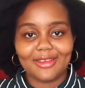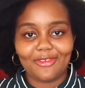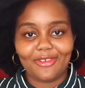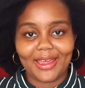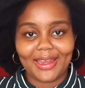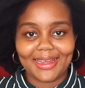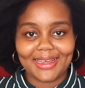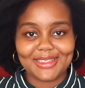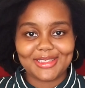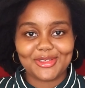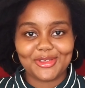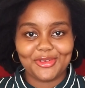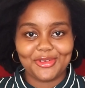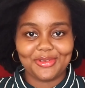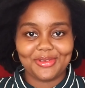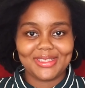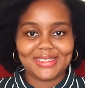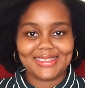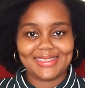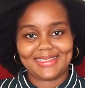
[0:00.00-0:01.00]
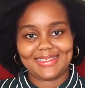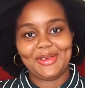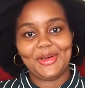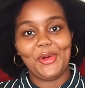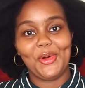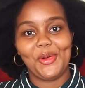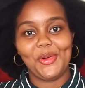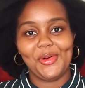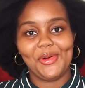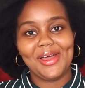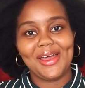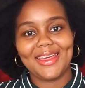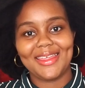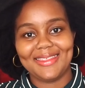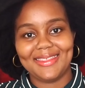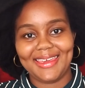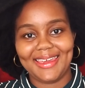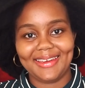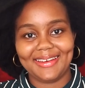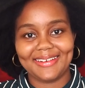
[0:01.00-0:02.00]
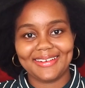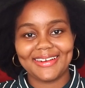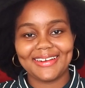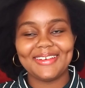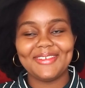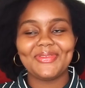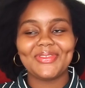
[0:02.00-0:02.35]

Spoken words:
the finance gurus is who they are,